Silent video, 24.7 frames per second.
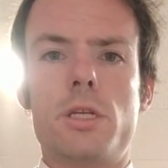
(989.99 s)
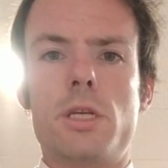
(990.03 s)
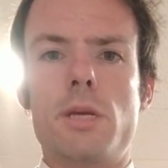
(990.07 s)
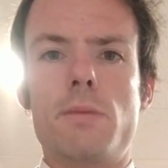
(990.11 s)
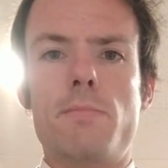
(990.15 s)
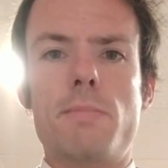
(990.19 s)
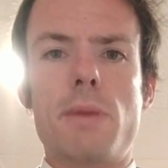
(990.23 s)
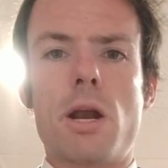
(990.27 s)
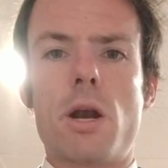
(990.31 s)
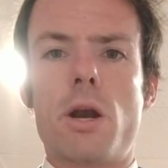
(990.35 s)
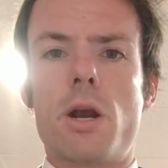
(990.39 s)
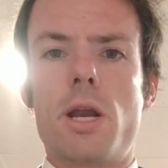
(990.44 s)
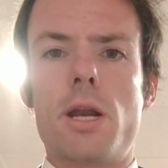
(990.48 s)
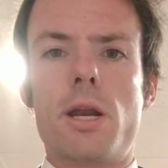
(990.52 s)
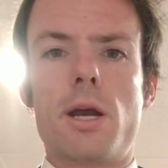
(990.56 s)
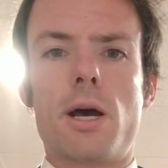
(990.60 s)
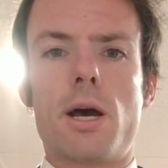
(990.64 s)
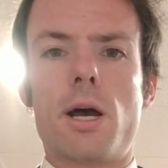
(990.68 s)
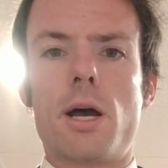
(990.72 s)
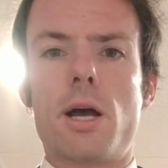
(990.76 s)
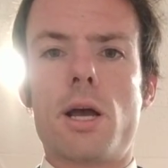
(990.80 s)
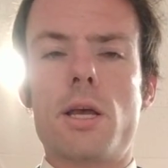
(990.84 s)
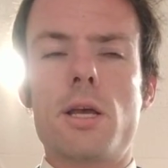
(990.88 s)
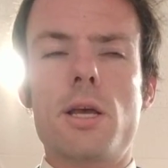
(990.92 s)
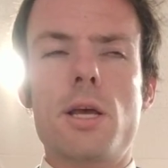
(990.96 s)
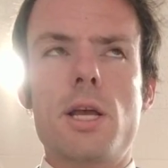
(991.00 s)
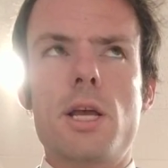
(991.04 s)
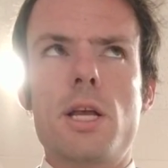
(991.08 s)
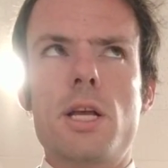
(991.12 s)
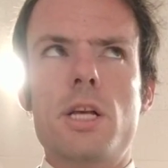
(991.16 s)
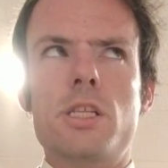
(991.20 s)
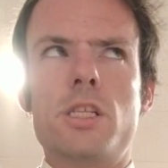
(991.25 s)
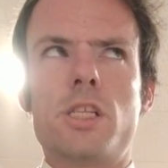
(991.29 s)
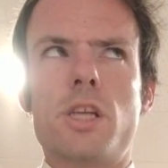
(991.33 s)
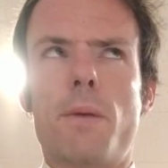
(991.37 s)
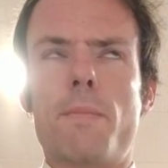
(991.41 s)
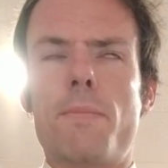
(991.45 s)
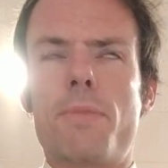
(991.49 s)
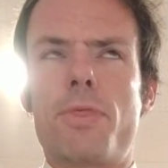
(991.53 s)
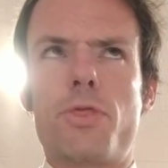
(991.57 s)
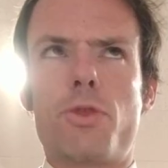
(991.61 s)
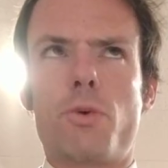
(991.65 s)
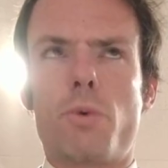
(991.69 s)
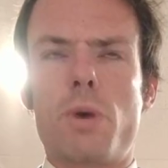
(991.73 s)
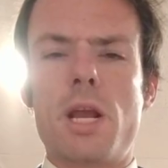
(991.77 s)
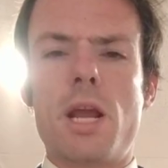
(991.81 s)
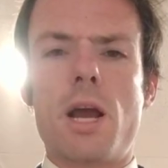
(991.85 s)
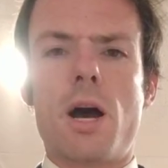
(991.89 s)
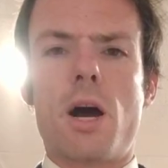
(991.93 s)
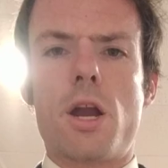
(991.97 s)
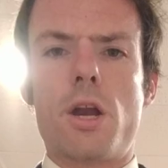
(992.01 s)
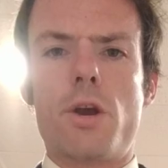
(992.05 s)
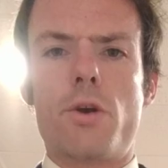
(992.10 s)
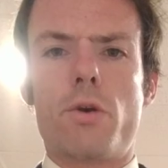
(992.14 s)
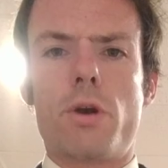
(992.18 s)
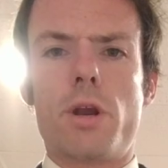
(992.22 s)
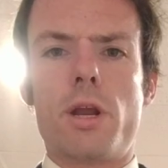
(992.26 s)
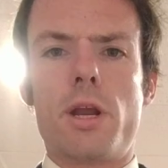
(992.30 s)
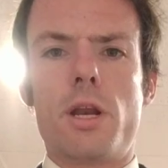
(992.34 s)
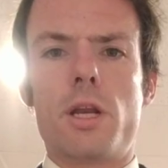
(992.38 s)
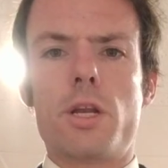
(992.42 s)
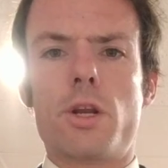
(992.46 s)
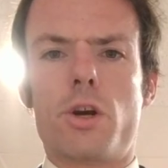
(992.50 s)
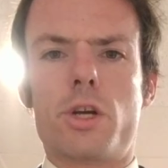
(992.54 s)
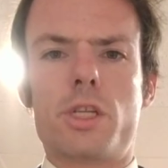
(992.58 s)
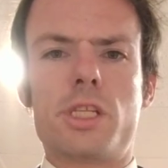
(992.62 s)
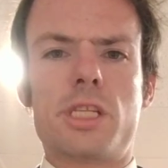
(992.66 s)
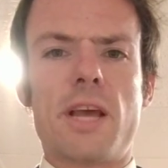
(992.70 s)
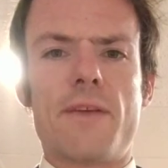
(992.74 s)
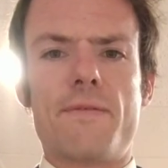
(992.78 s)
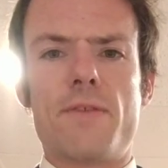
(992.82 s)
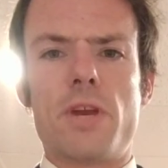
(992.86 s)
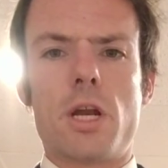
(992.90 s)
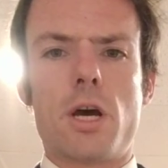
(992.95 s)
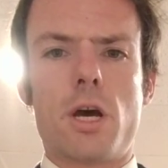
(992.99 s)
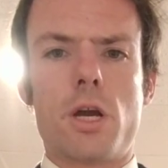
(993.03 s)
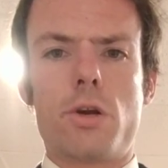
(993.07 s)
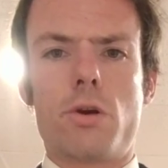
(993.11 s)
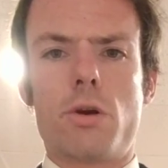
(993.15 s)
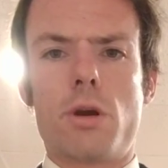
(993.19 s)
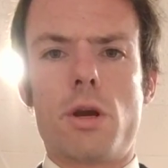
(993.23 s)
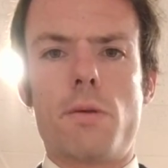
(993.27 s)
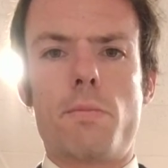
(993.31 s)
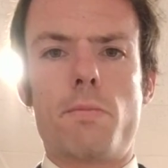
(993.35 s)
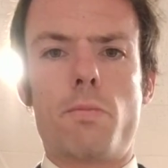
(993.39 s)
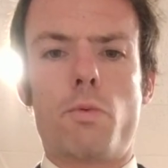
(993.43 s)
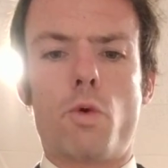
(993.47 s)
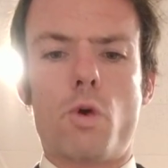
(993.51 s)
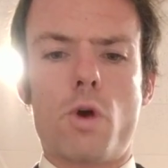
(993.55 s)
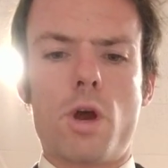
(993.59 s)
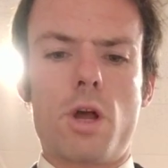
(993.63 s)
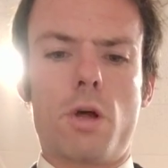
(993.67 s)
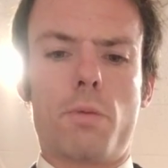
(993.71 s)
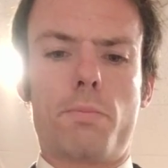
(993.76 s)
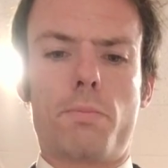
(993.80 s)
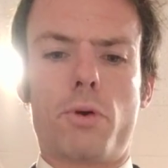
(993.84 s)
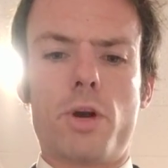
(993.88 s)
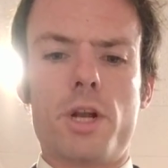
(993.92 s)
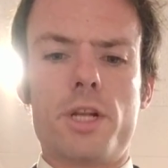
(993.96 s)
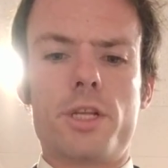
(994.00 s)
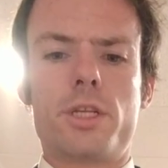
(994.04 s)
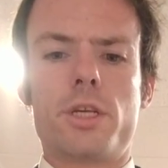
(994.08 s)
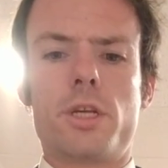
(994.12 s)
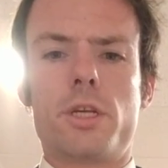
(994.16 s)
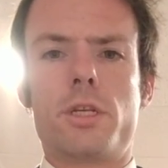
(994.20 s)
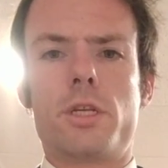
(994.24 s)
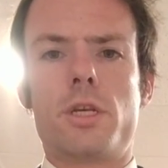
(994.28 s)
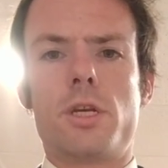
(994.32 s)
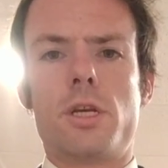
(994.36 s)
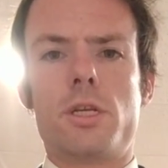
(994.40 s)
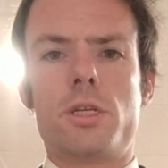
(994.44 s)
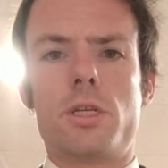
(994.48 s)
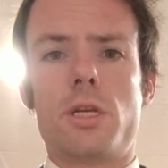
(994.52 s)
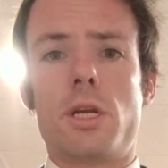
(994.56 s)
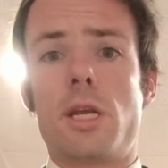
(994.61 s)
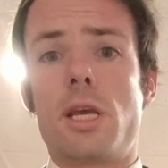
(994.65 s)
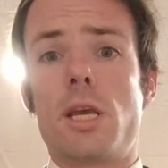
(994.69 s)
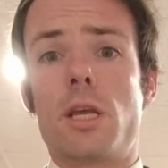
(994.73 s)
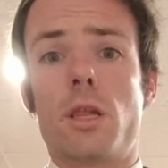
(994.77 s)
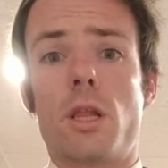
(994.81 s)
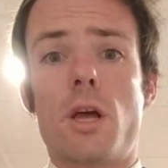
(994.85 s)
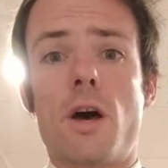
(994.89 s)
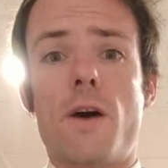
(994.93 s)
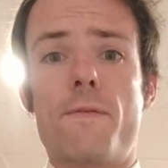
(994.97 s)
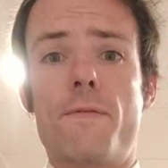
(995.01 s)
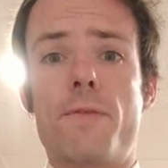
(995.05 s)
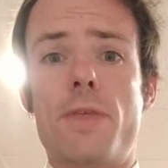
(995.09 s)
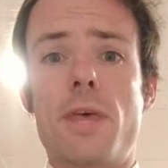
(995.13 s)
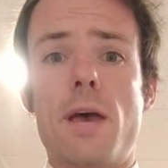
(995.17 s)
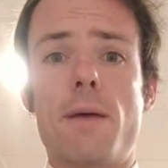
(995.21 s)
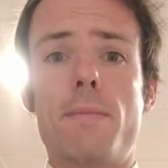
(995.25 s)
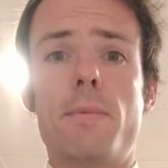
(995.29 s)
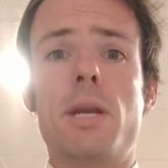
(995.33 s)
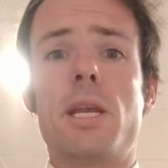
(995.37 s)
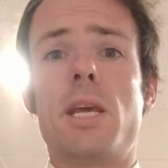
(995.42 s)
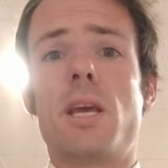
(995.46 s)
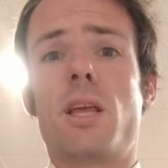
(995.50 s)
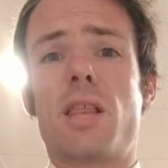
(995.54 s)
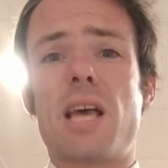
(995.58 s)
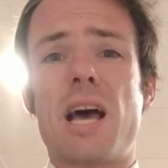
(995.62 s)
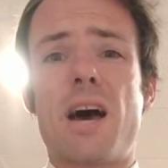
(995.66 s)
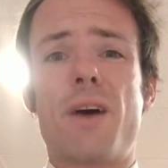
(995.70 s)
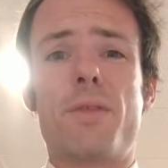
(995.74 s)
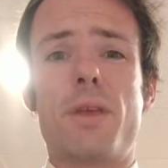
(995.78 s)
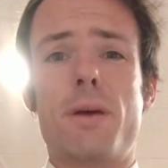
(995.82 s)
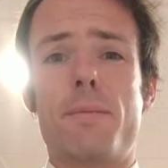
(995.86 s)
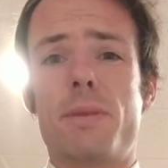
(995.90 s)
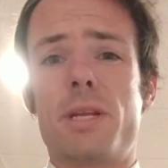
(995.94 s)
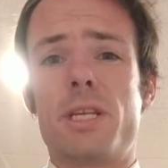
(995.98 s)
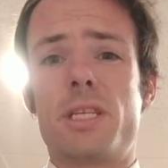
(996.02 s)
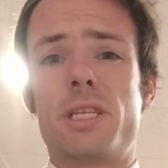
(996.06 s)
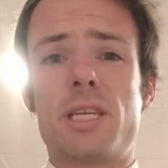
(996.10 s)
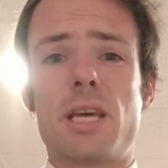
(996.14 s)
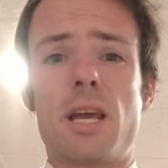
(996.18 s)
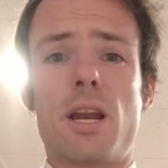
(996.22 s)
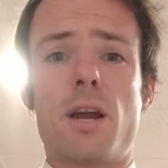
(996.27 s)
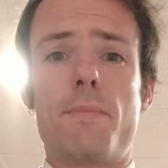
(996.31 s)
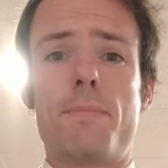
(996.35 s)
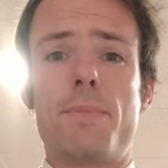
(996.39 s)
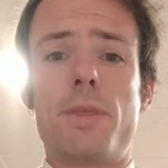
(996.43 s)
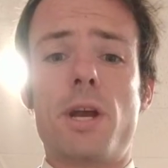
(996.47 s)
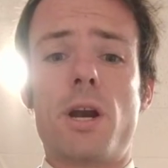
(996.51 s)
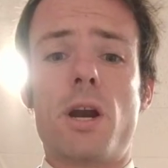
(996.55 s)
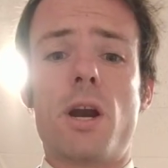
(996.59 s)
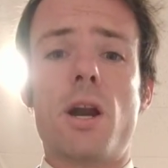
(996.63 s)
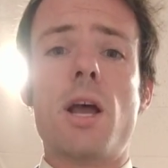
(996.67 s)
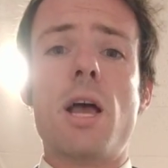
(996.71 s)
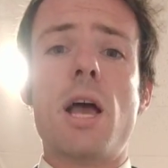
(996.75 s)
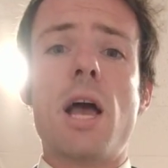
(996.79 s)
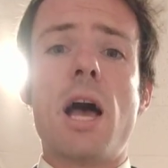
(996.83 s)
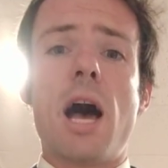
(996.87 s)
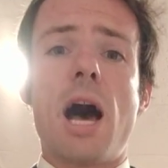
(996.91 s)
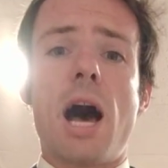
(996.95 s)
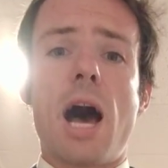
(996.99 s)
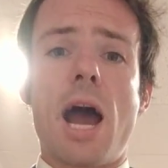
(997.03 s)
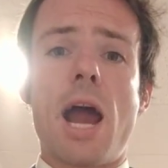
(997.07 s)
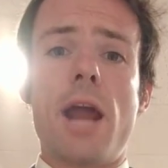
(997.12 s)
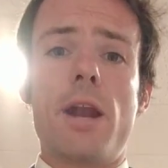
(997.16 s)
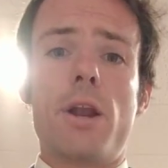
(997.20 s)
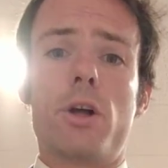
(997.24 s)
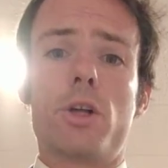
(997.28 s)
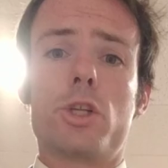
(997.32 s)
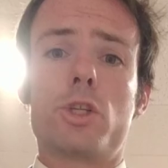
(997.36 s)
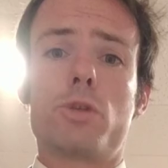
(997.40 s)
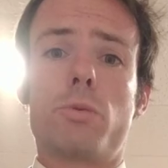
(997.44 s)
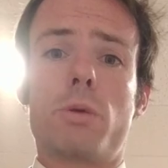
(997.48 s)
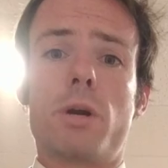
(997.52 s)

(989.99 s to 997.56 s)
He married some 300 or 700 royal princesses, and he loved them, and he allowed them to set up their idols.